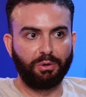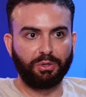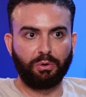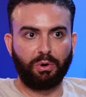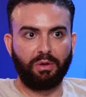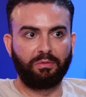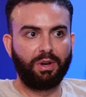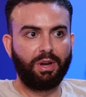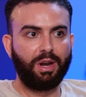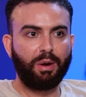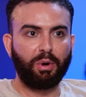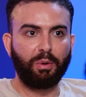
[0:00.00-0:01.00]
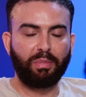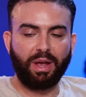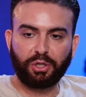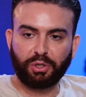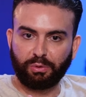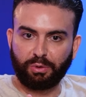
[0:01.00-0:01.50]
sort of
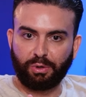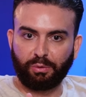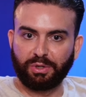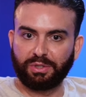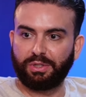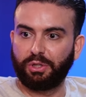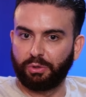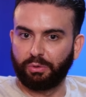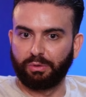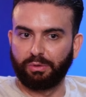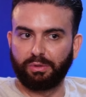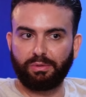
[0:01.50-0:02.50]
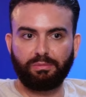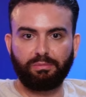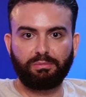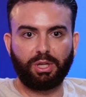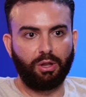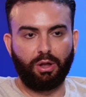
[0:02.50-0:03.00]
perpetual residual
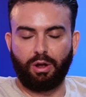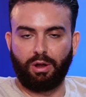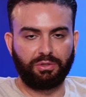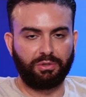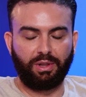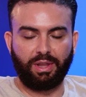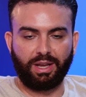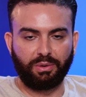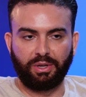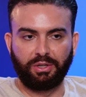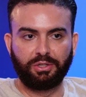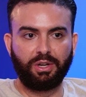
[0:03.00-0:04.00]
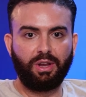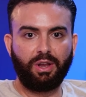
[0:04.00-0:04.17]
clause or language